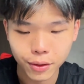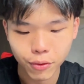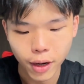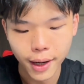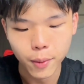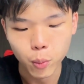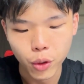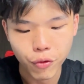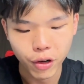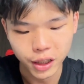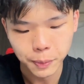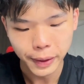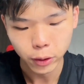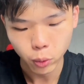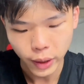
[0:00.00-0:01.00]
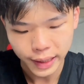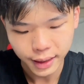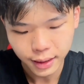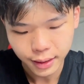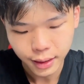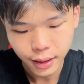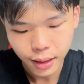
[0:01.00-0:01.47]
right, with respect to
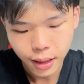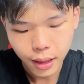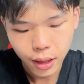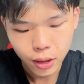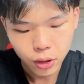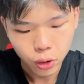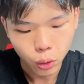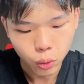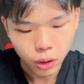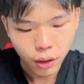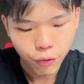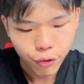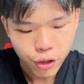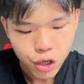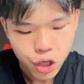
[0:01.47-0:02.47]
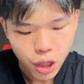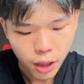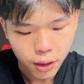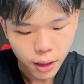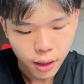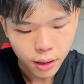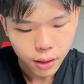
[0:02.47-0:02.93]
x. So
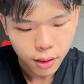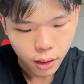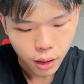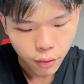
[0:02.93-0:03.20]
differentiating